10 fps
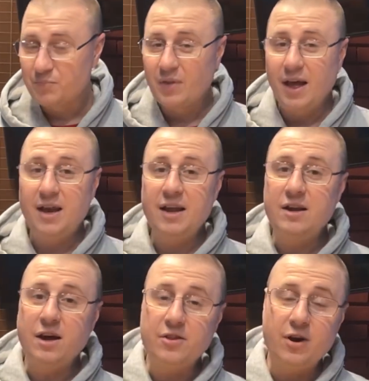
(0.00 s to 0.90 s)
And
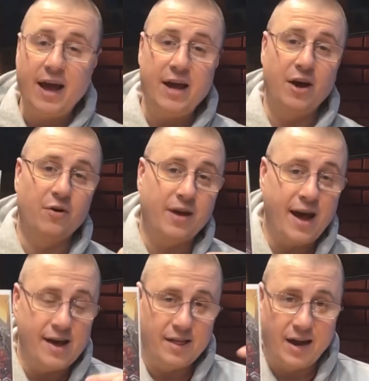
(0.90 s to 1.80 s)
another
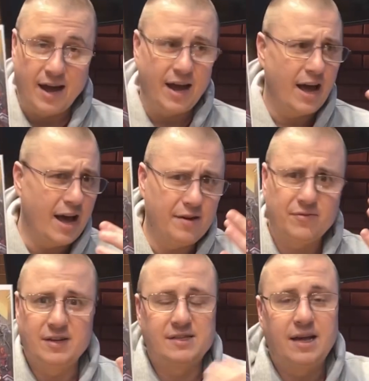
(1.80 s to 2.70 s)
A-OK that I have
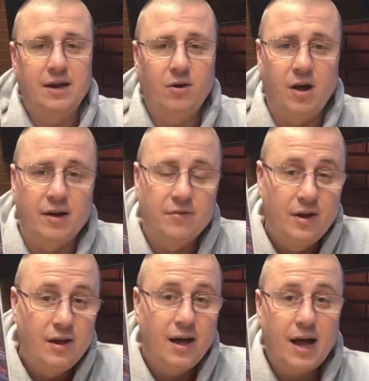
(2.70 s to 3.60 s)
to send off.
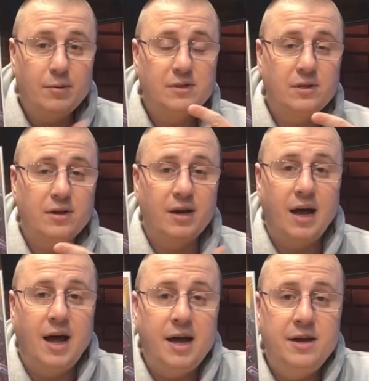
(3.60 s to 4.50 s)
I was looking
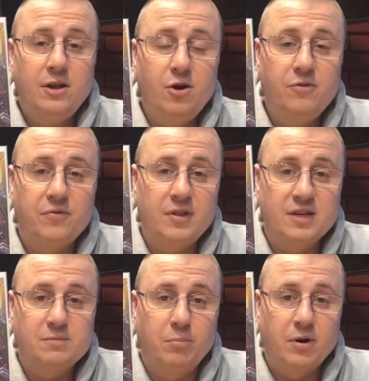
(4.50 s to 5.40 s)
high and low for
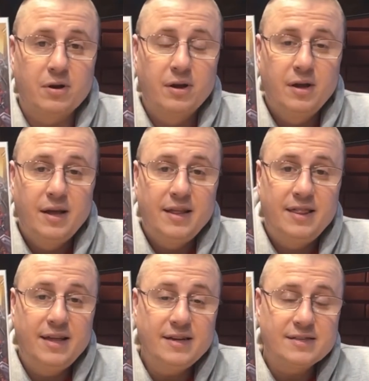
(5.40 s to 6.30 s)
this book.
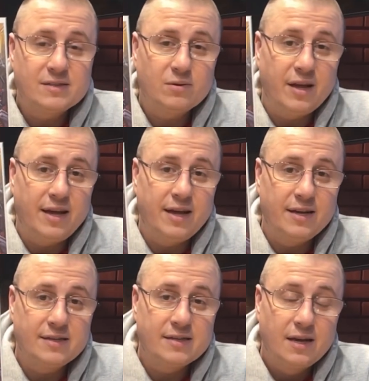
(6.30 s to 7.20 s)
This
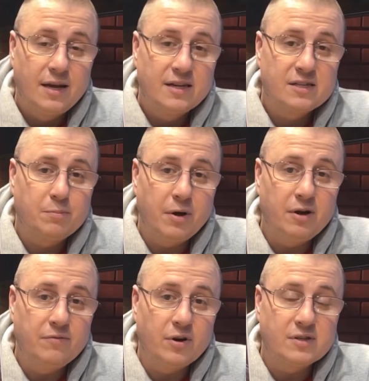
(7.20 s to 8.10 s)
is
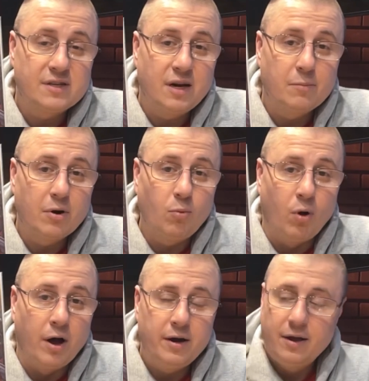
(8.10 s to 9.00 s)
Spider-Verse
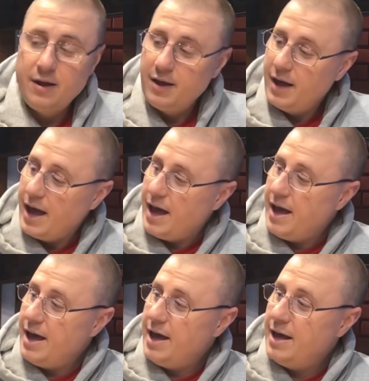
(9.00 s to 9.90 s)
#1,
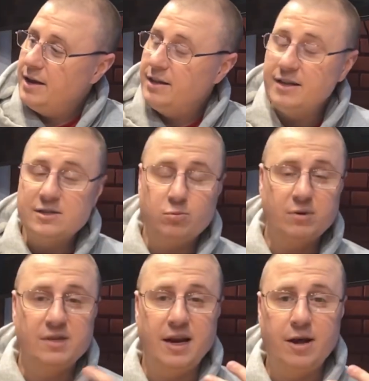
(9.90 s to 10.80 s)
and this
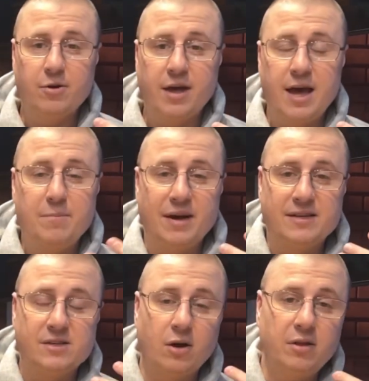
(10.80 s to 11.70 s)
was an A-OK by
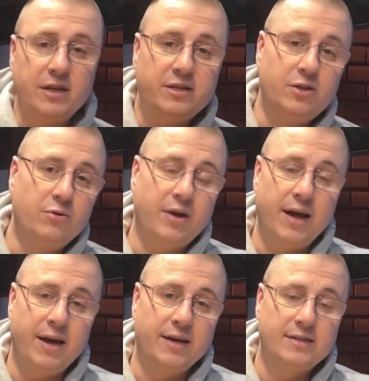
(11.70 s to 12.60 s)
Solly 2
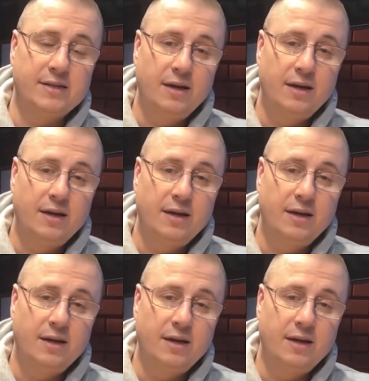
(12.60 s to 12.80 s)
Kings,